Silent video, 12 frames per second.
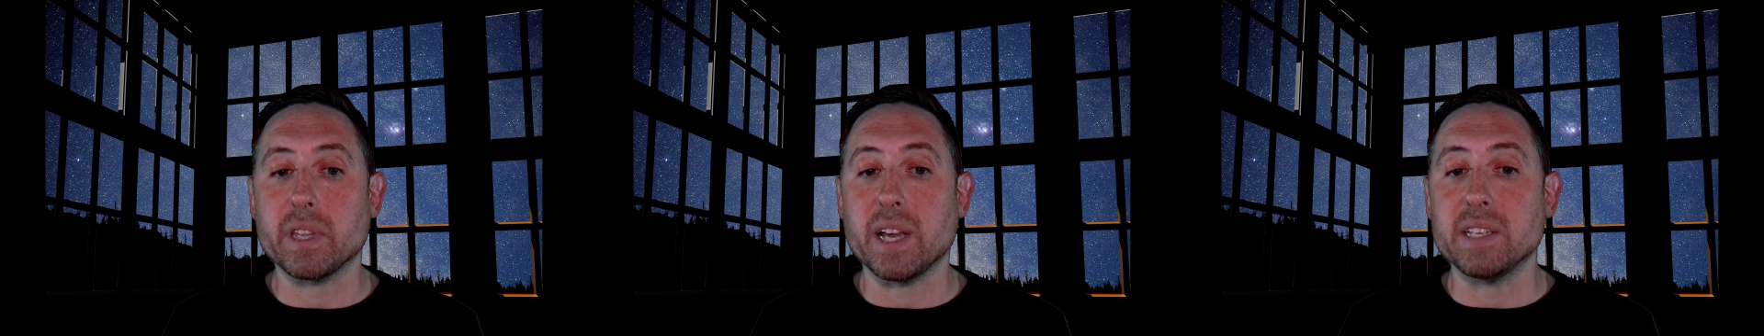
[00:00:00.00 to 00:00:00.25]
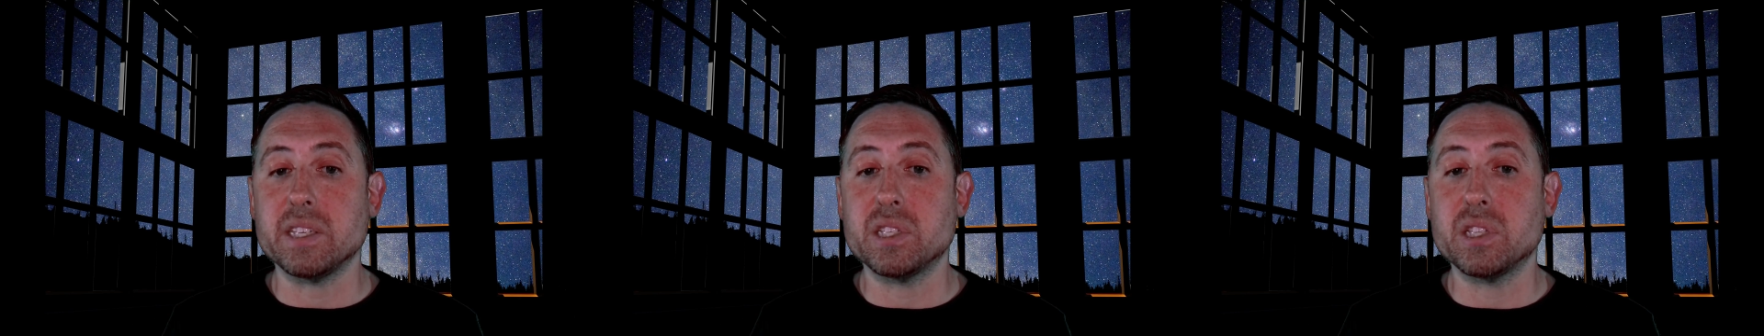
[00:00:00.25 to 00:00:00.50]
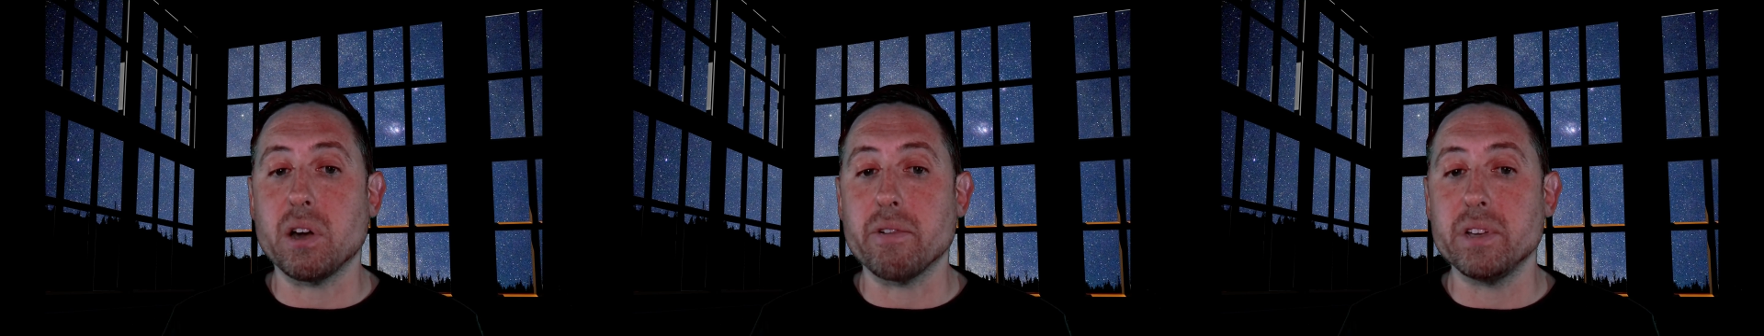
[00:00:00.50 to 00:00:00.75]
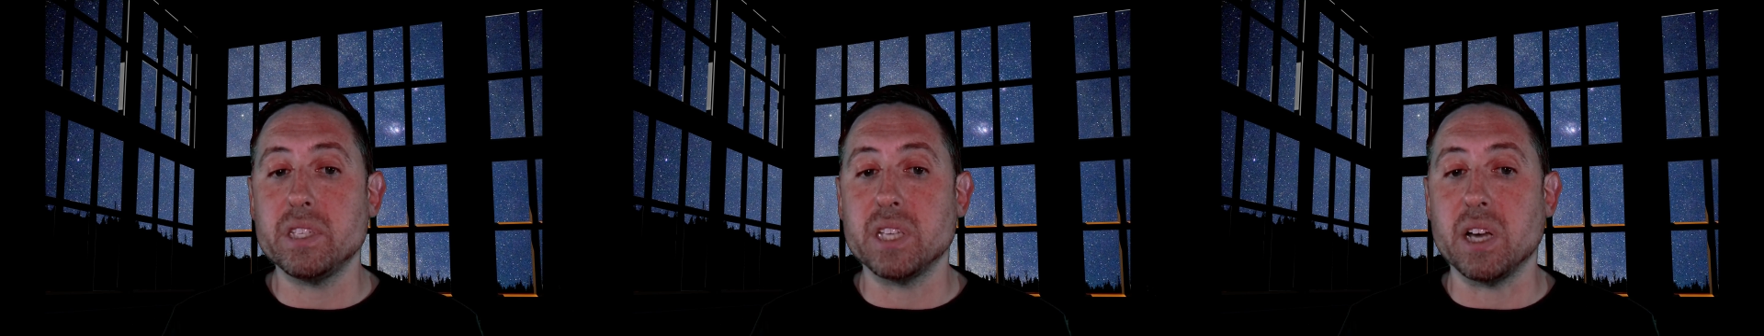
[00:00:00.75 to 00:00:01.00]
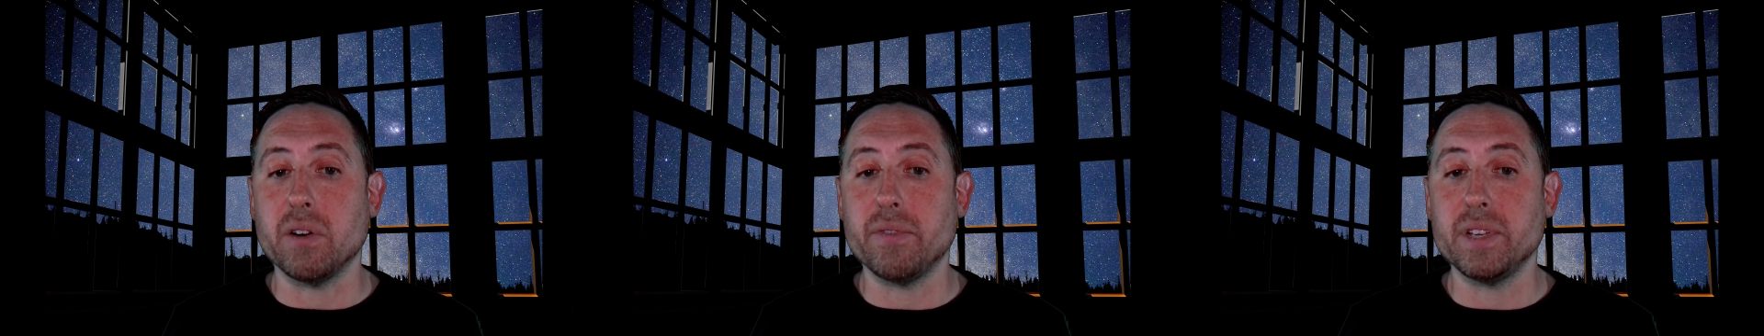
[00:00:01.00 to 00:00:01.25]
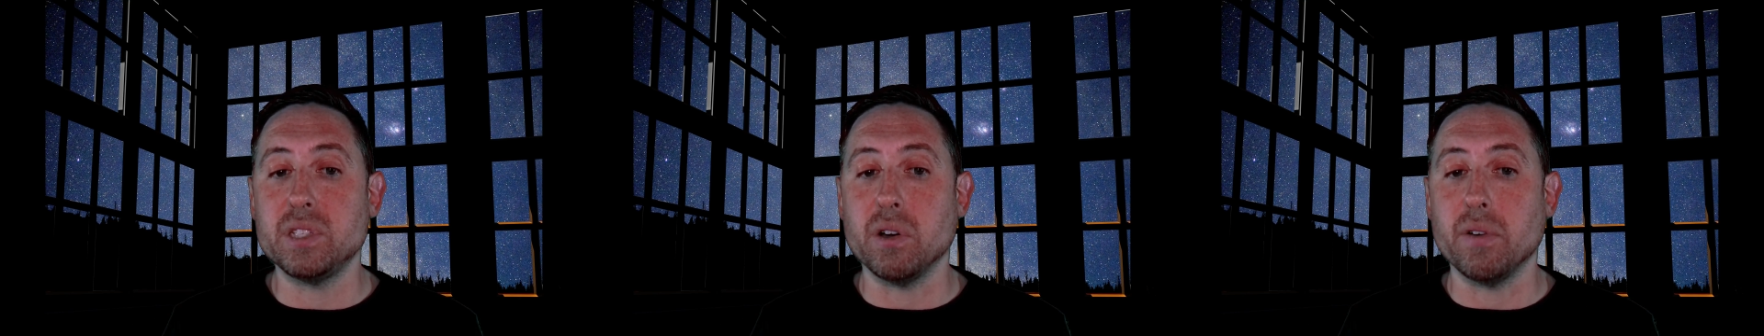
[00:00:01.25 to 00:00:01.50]
as the star itself
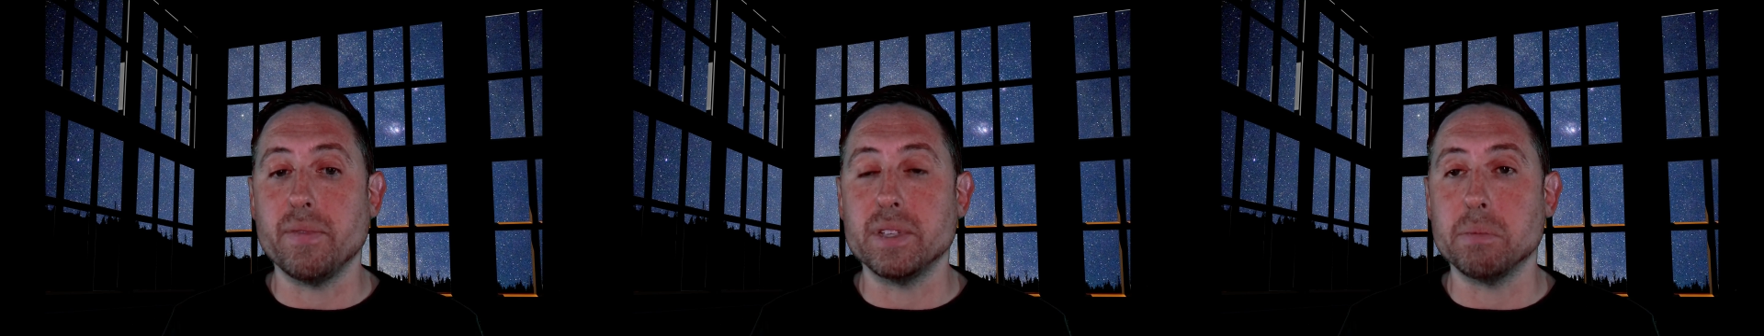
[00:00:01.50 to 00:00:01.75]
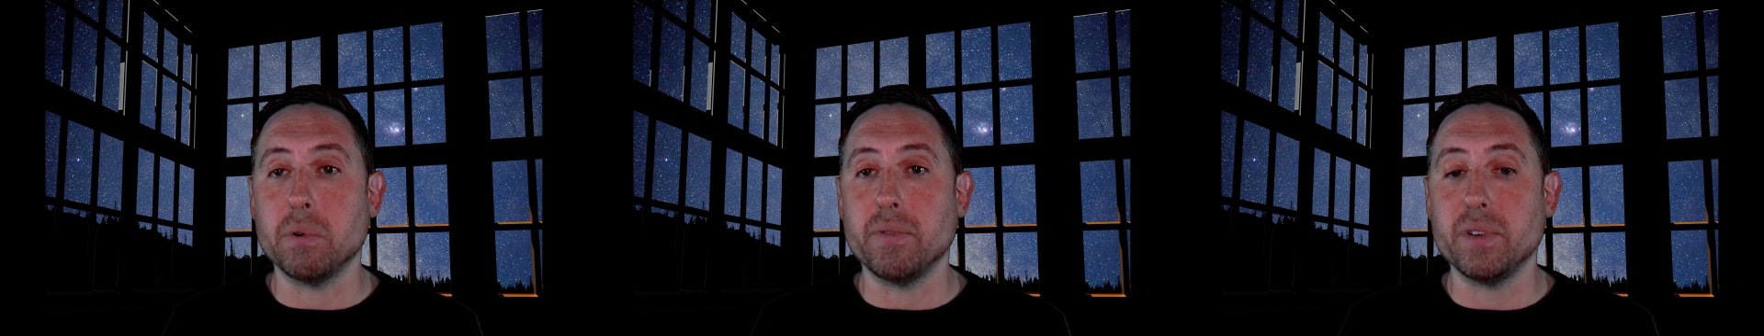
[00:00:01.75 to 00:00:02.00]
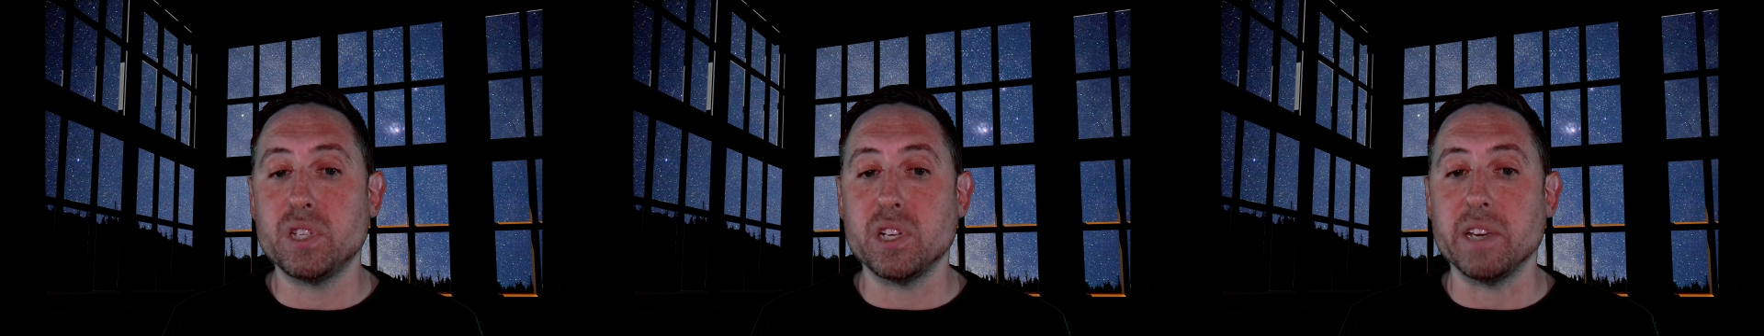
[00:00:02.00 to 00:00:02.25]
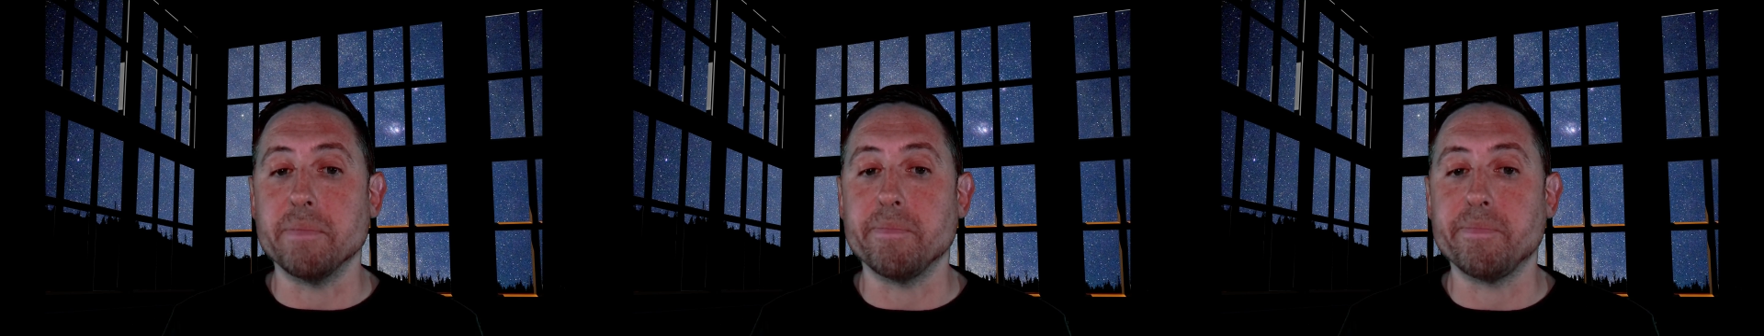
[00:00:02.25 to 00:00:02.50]
is not visible visually.